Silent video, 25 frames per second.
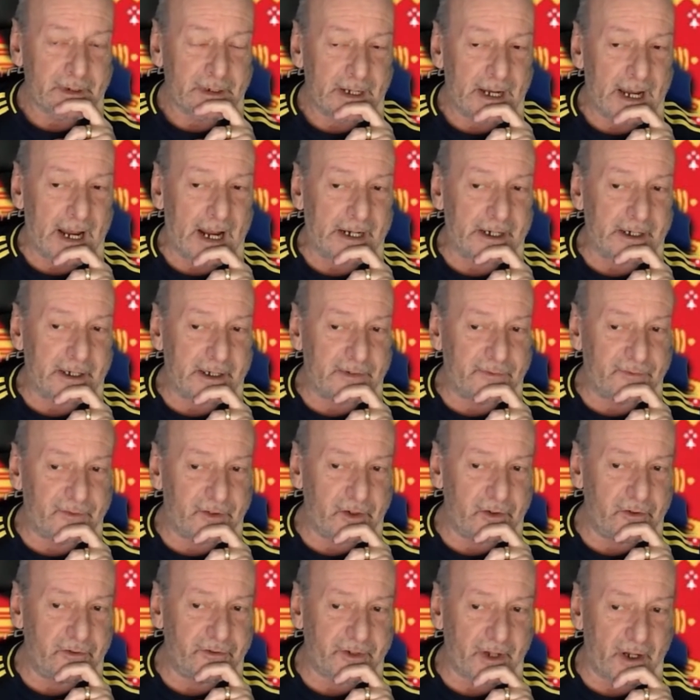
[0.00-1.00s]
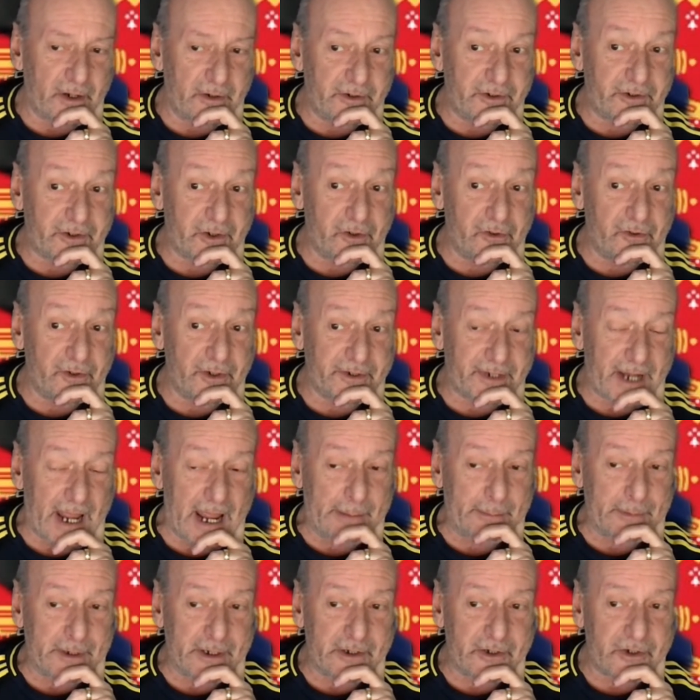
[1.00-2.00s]
And if you don't do the
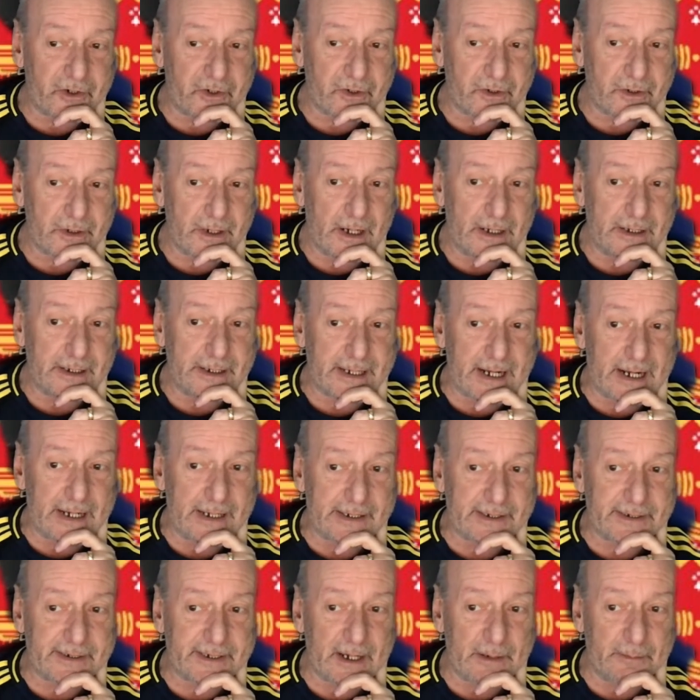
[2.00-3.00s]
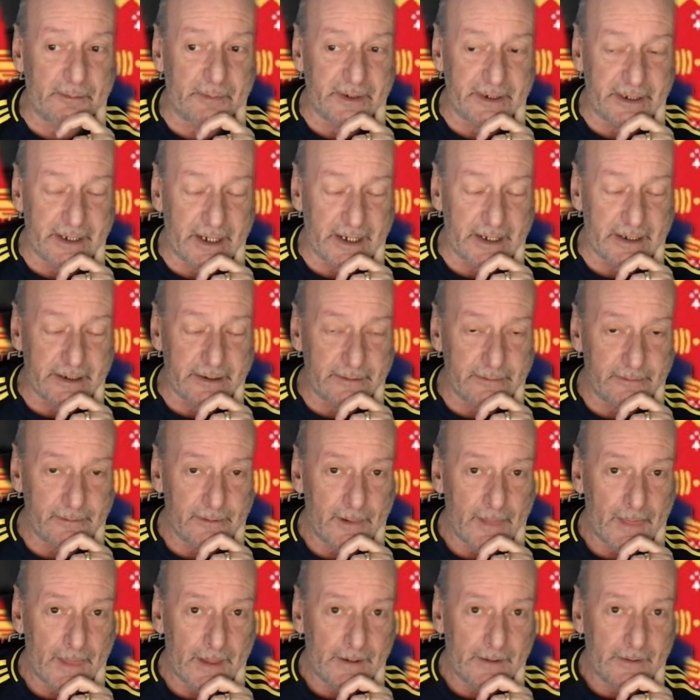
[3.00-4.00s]
damage and get somebody in,
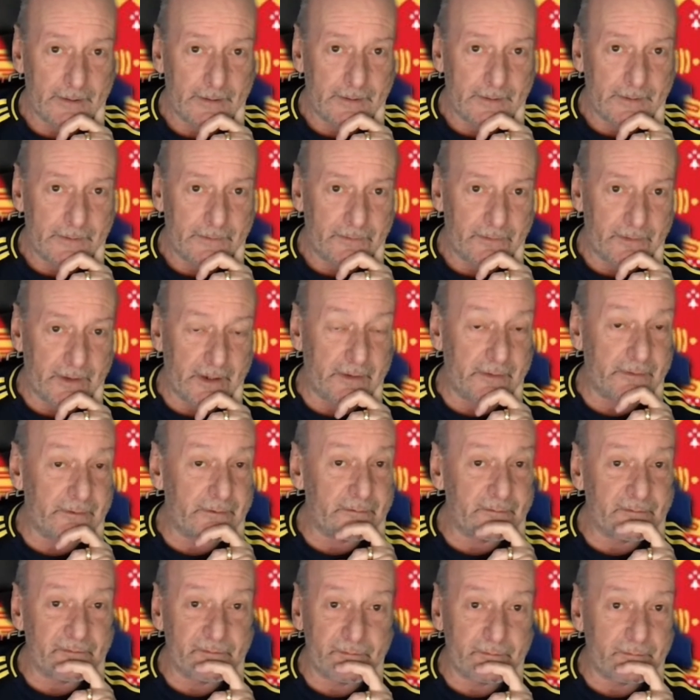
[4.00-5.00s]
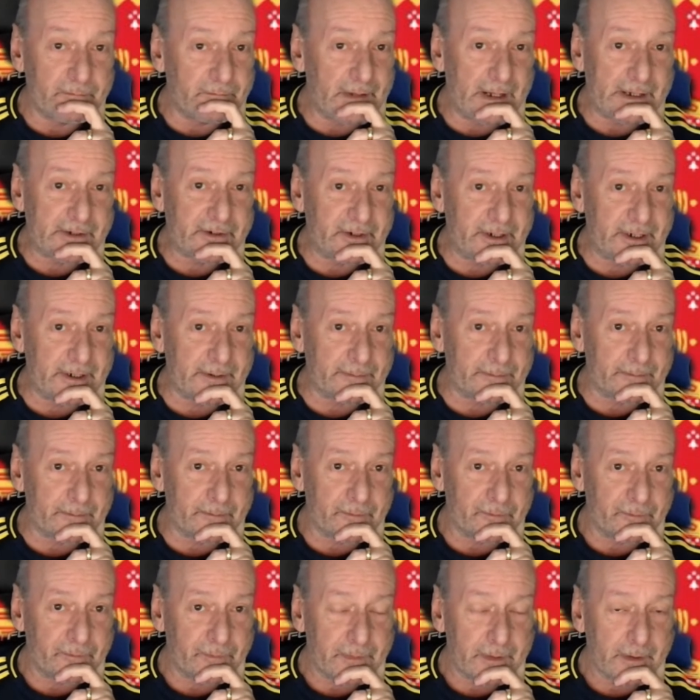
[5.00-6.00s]
then that's it.
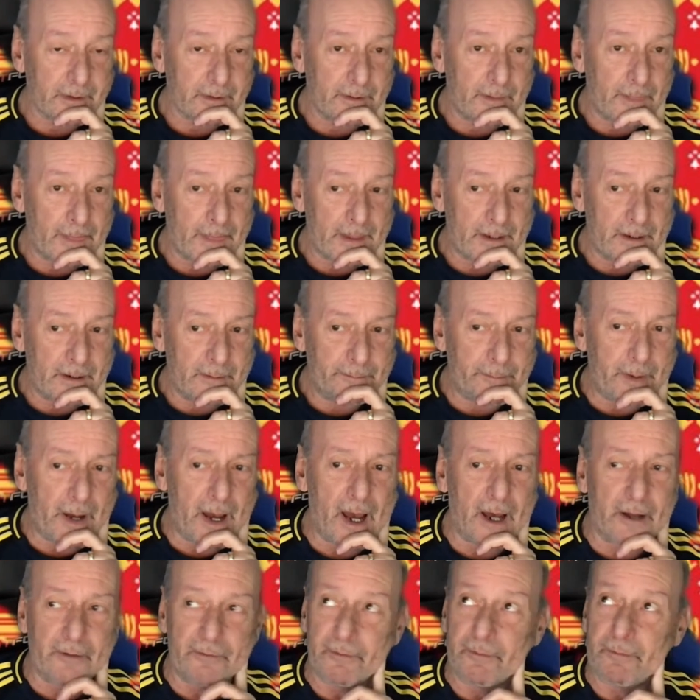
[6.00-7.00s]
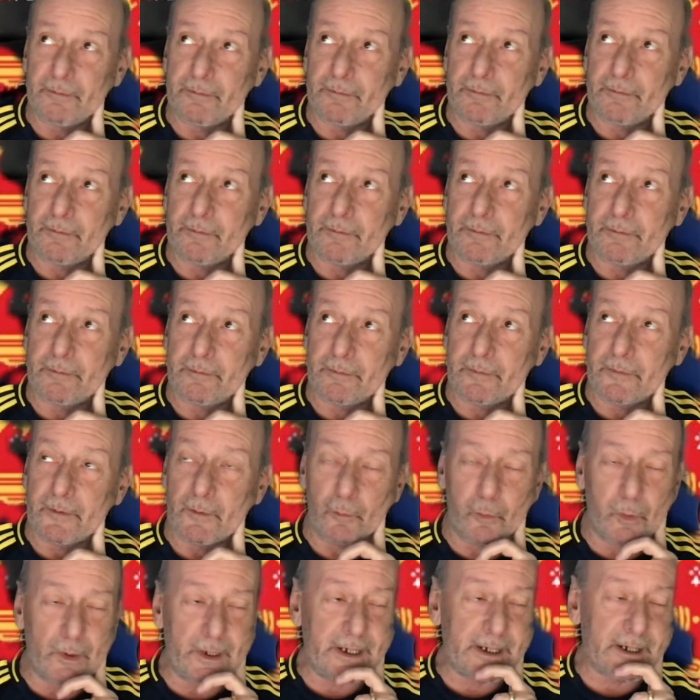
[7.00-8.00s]
But the
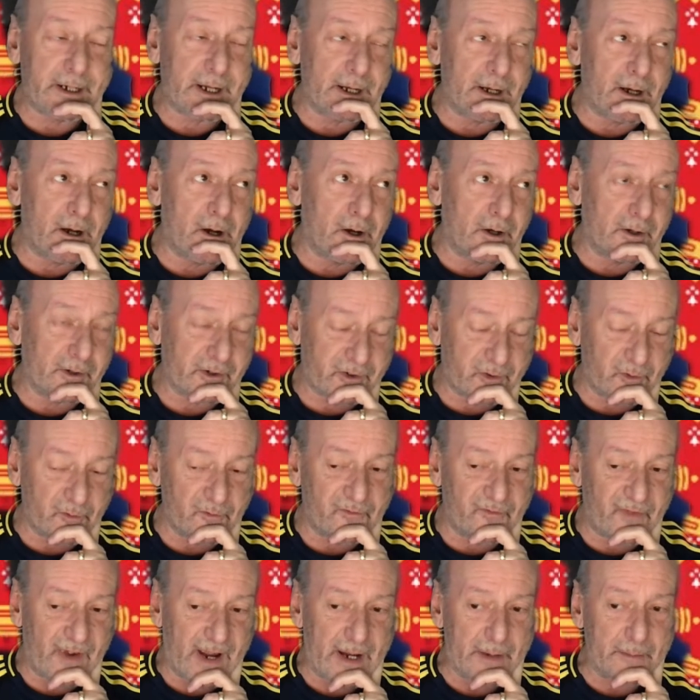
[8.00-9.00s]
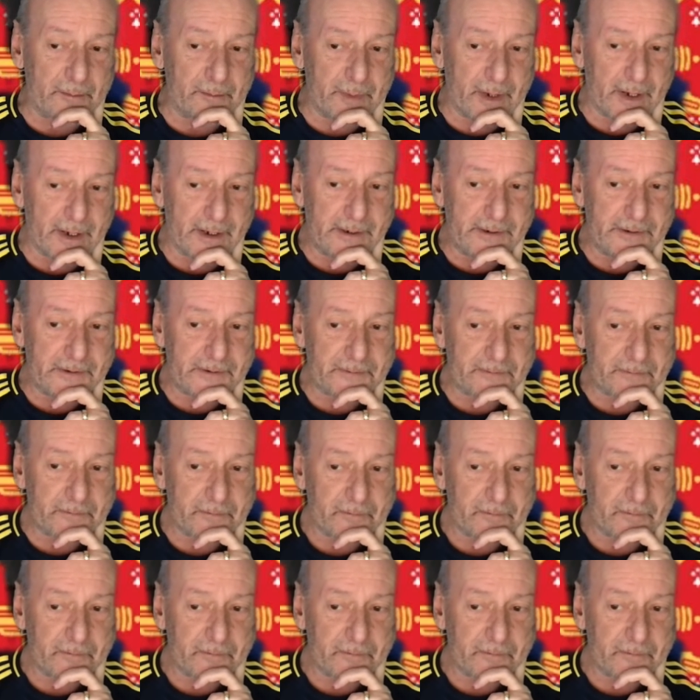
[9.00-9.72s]
weak Arsenal fan base